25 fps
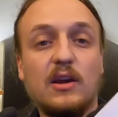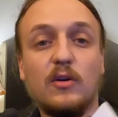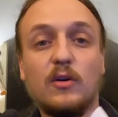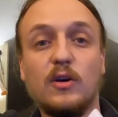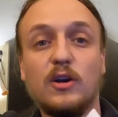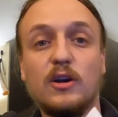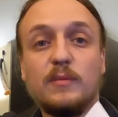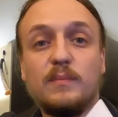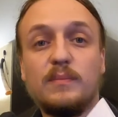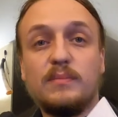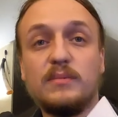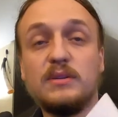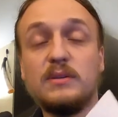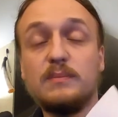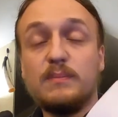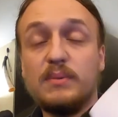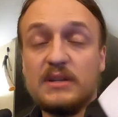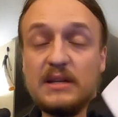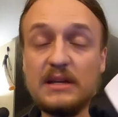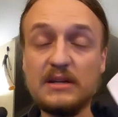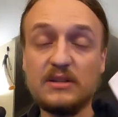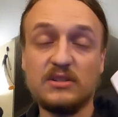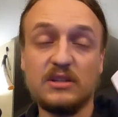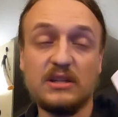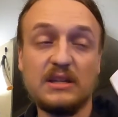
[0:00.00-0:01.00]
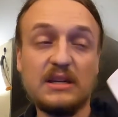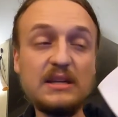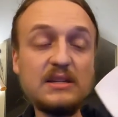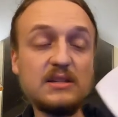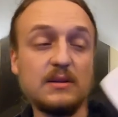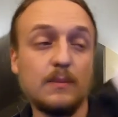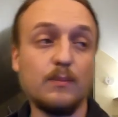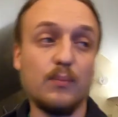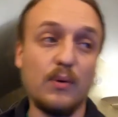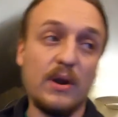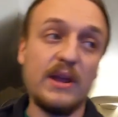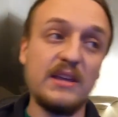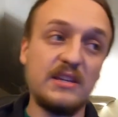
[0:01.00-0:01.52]
could potentially need to
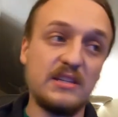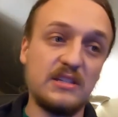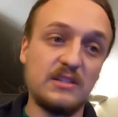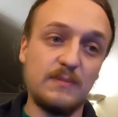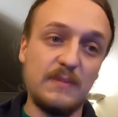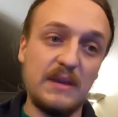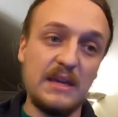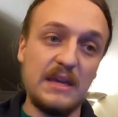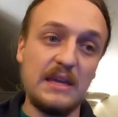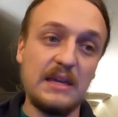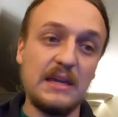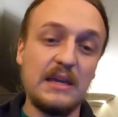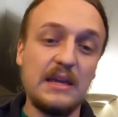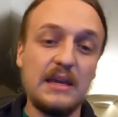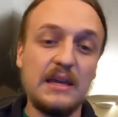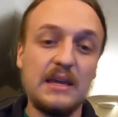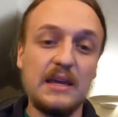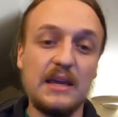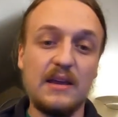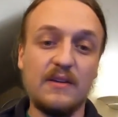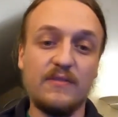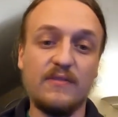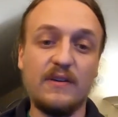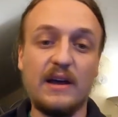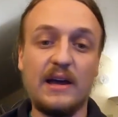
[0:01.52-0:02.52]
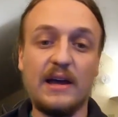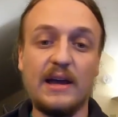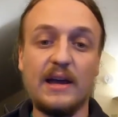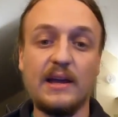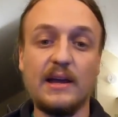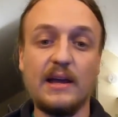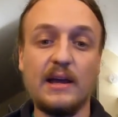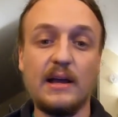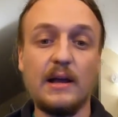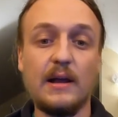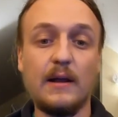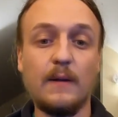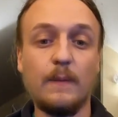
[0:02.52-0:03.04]
brace me if
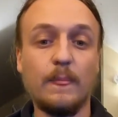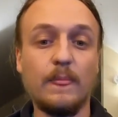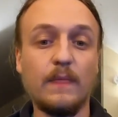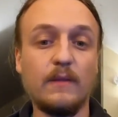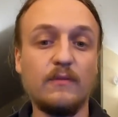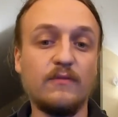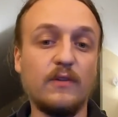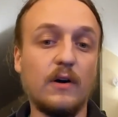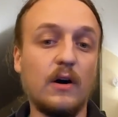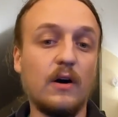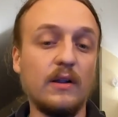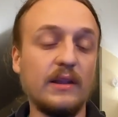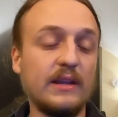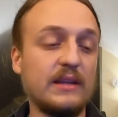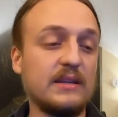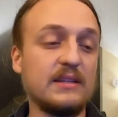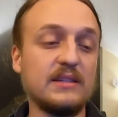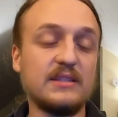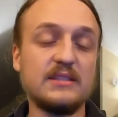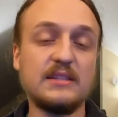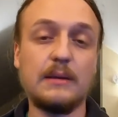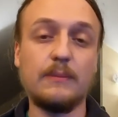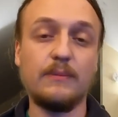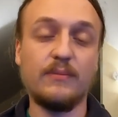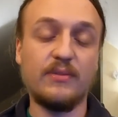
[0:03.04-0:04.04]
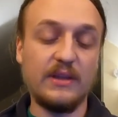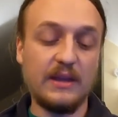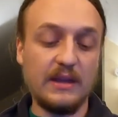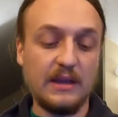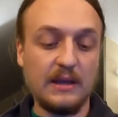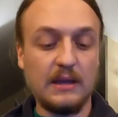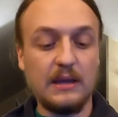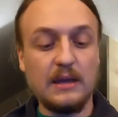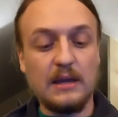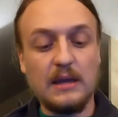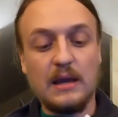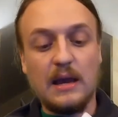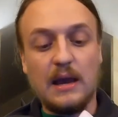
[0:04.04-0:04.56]
I fall into something.